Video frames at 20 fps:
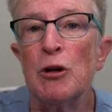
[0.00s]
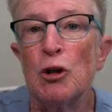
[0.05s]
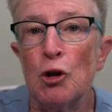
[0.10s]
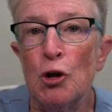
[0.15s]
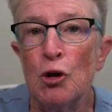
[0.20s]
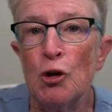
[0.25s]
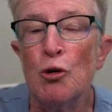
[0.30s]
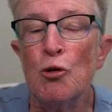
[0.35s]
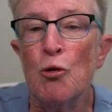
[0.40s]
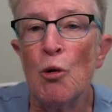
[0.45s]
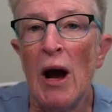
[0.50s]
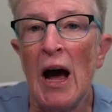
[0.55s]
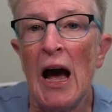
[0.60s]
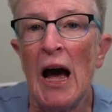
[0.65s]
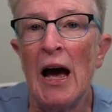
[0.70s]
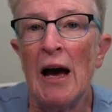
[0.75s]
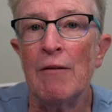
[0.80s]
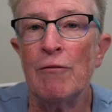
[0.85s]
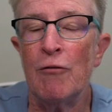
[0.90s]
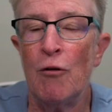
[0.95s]
you
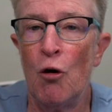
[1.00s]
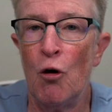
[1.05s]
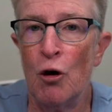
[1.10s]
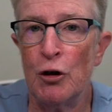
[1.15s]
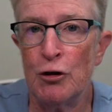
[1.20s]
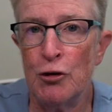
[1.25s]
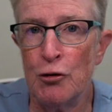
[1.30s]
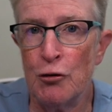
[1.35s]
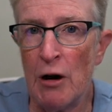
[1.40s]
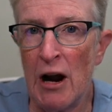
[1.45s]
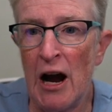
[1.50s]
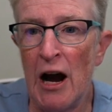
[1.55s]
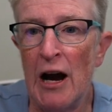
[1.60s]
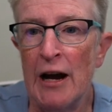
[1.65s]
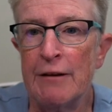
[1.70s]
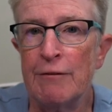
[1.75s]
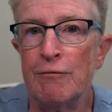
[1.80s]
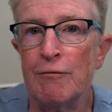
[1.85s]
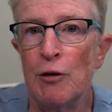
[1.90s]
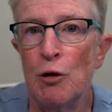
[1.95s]
have on your
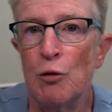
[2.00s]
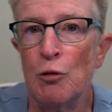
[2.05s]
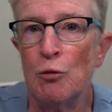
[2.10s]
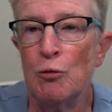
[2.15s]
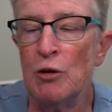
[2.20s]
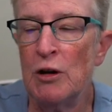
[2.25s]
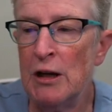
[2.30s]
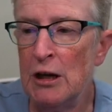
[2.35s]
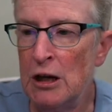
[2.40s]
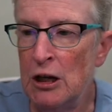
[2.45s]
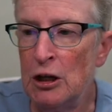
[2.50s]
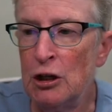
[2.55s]
iPhone,